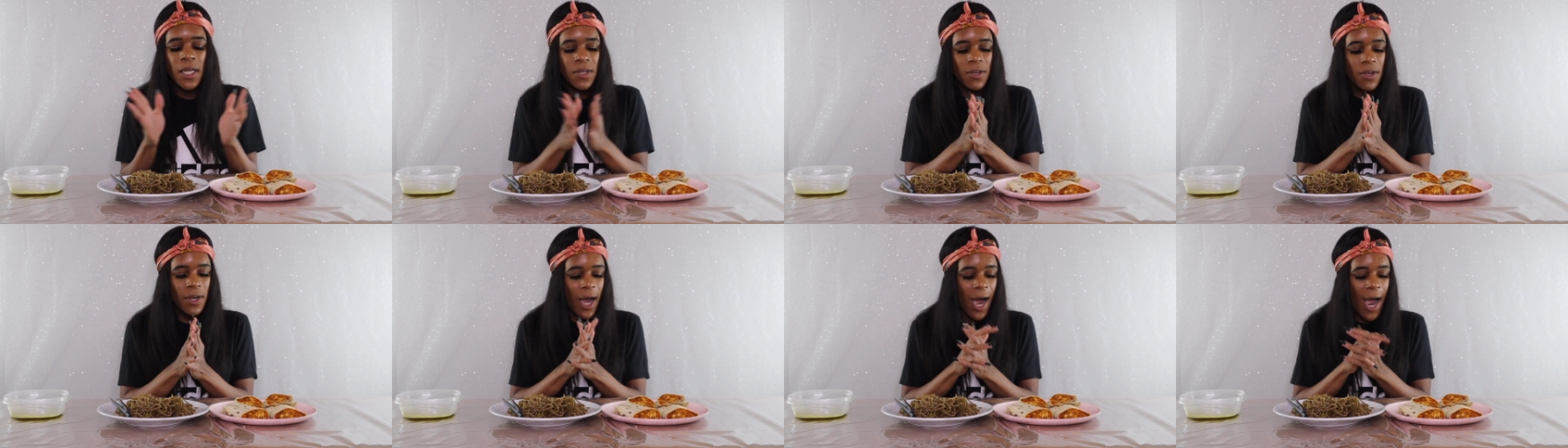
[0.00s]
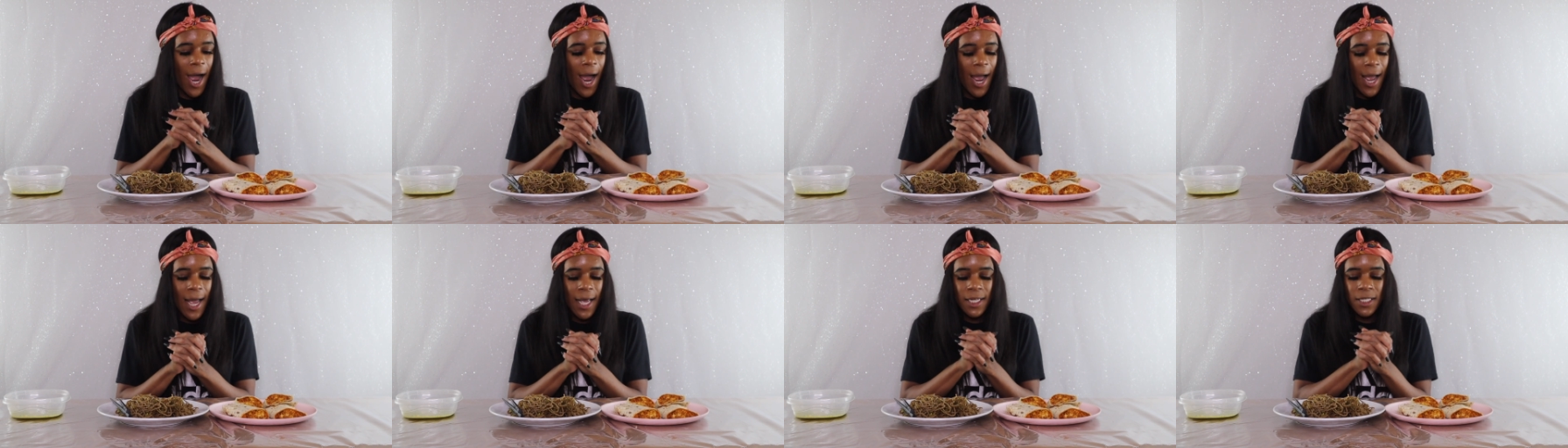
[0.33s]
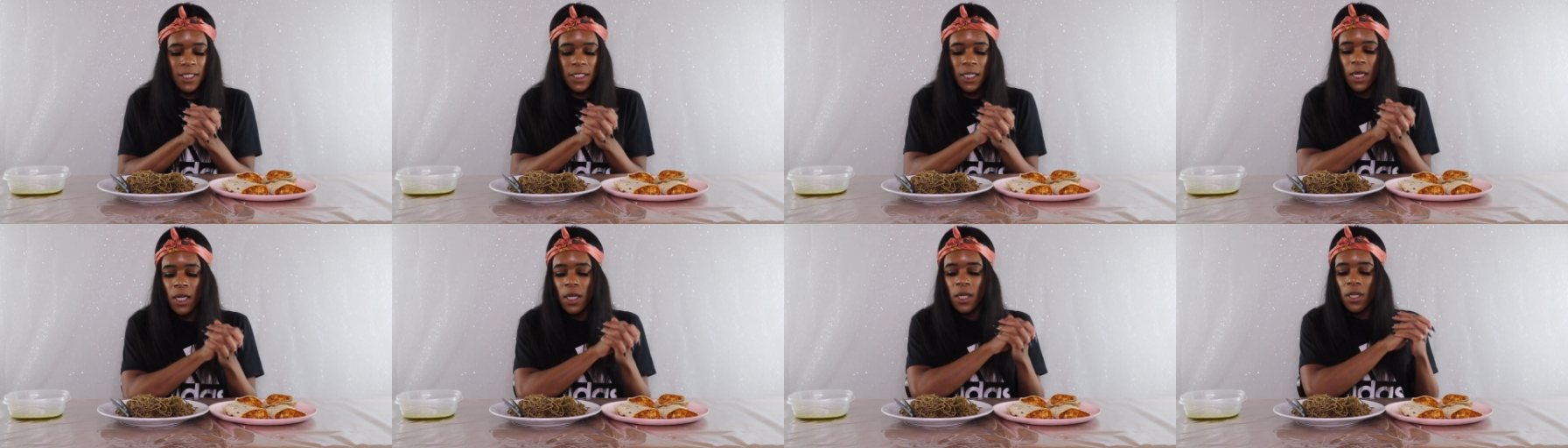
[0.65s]
You
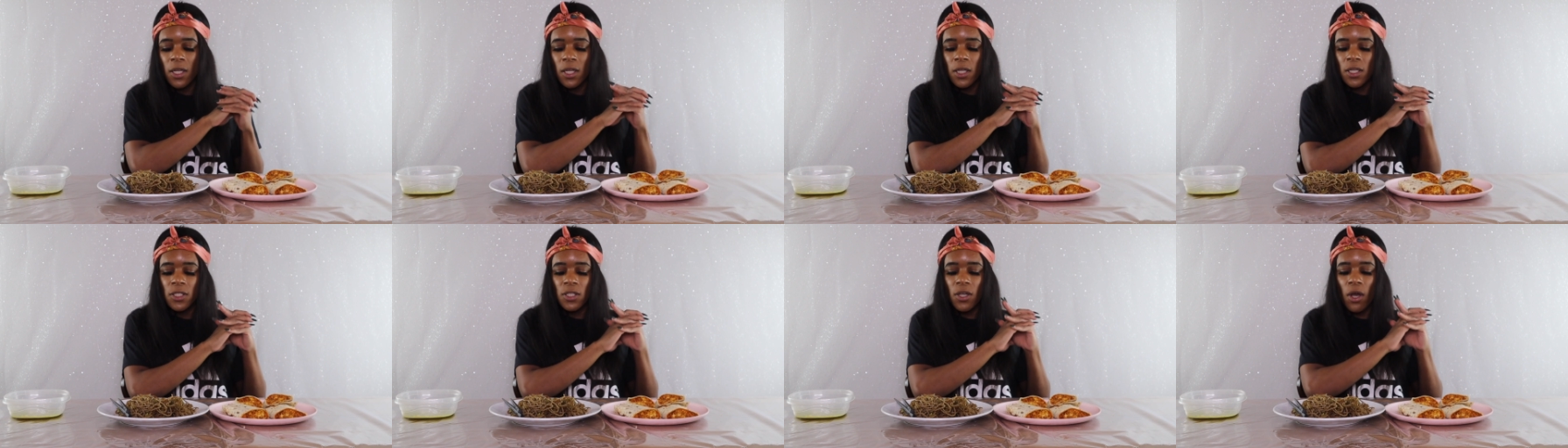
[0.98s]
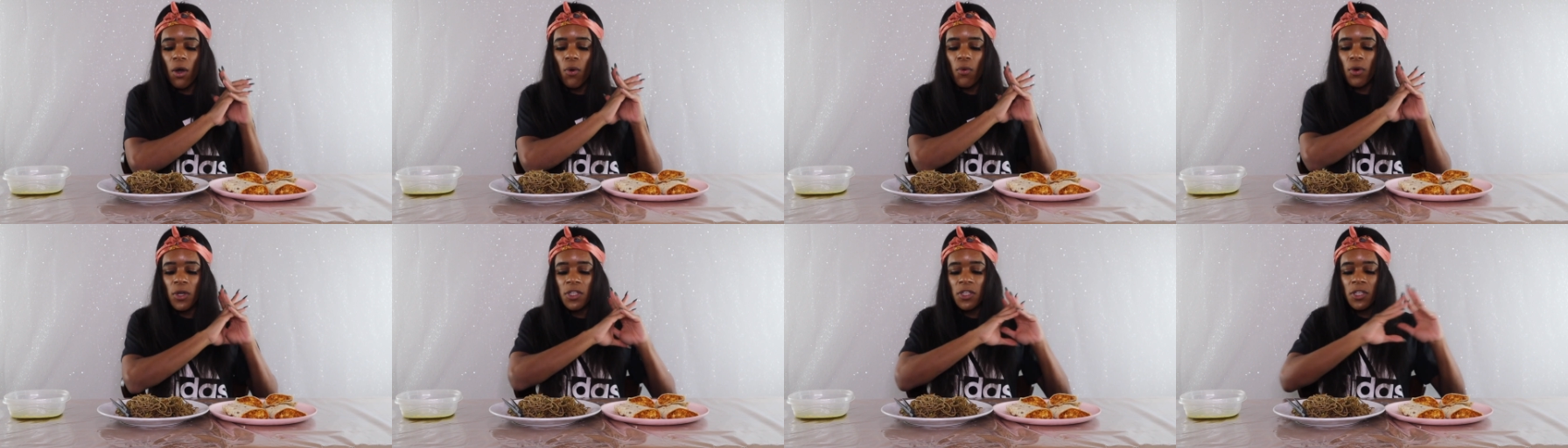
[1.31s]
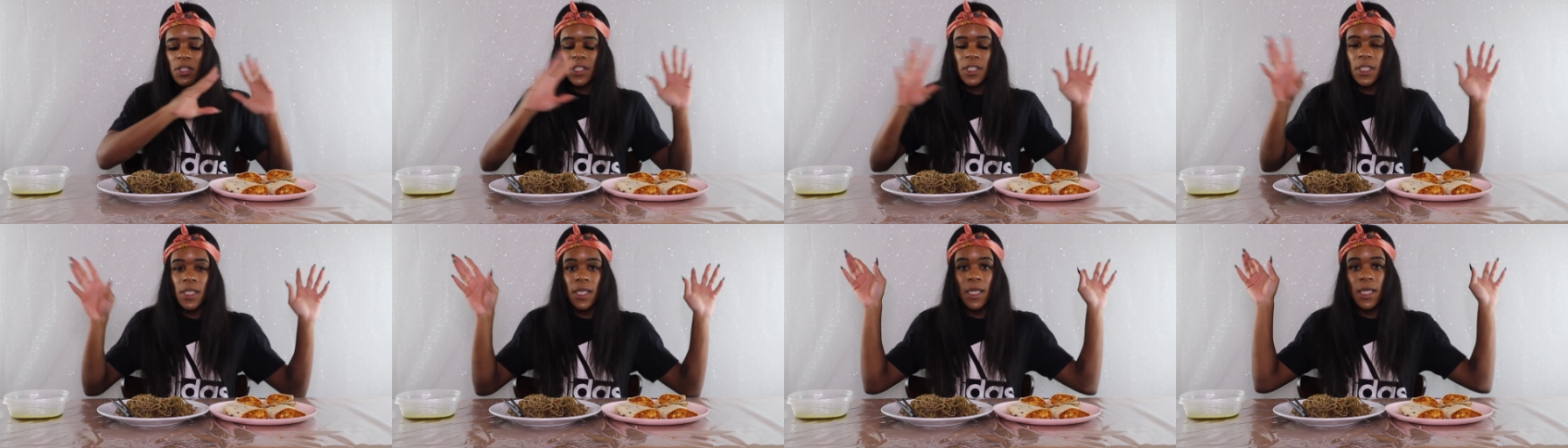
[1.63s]
guys, so what
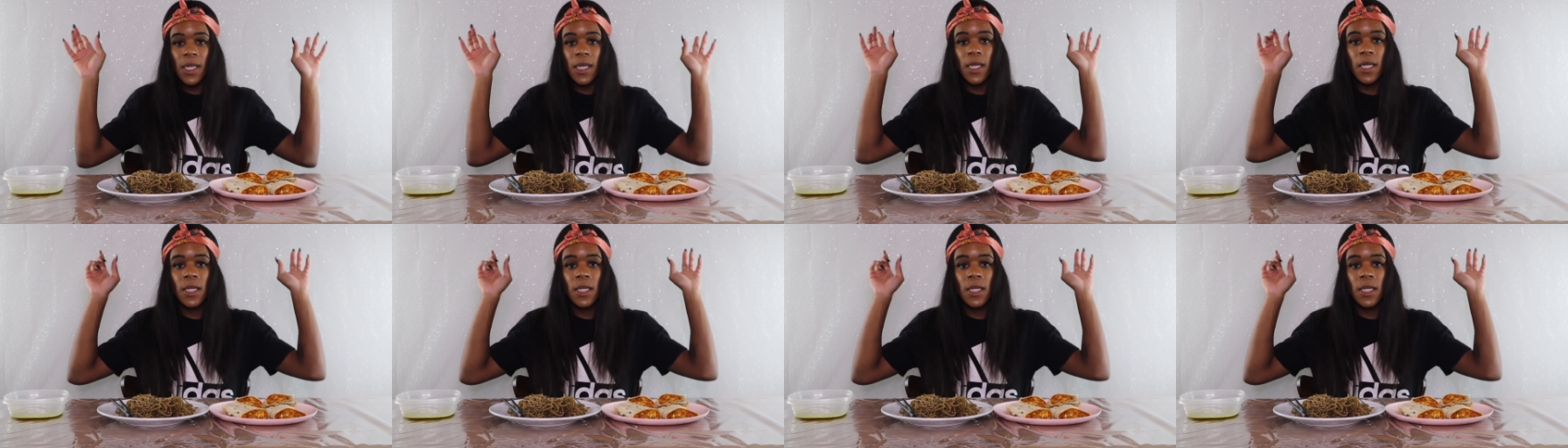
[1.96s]
you see